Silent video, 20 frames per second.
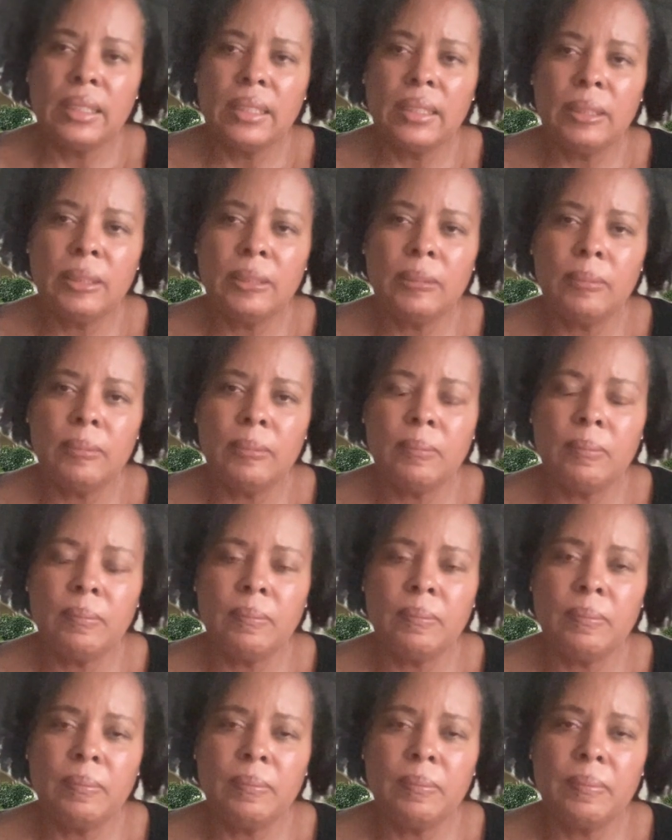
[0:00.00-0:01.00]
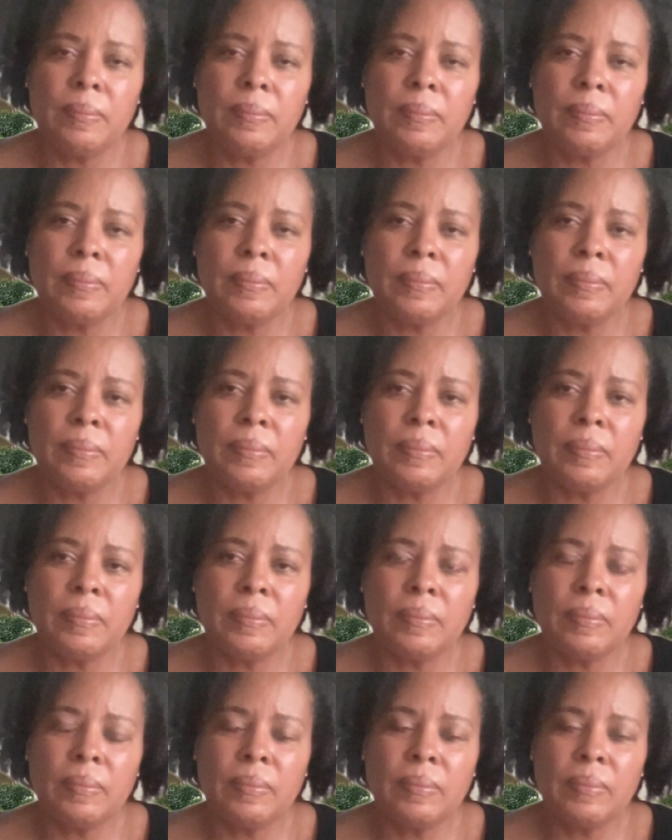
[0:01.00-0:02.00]

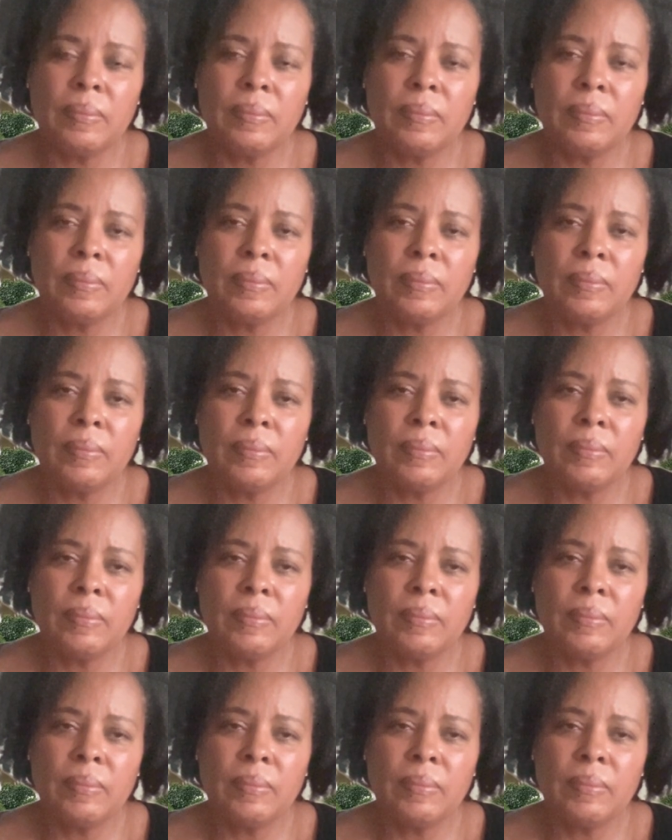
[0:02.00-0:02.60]
No one is speaking in this clip.